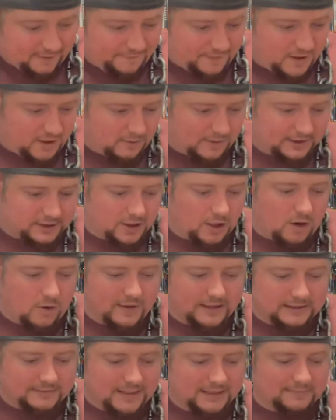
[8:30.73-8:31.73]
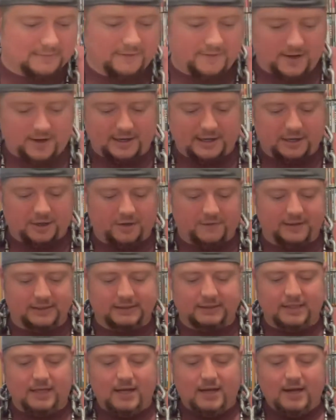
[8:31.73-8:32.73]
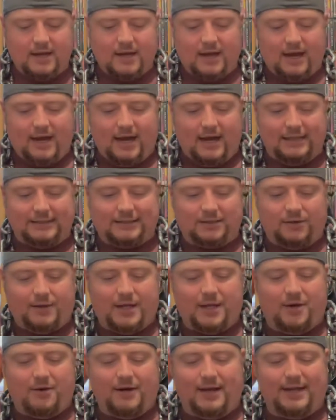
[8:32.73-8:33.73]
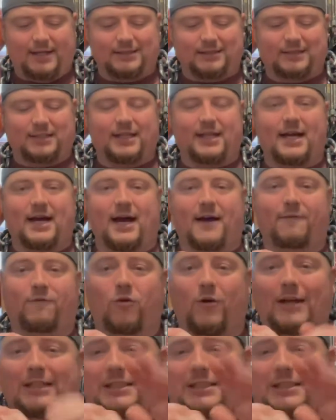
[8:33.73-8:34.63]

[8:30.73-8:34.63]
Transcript: here, which always makes me very nervous. Uh, so here is the uh, voice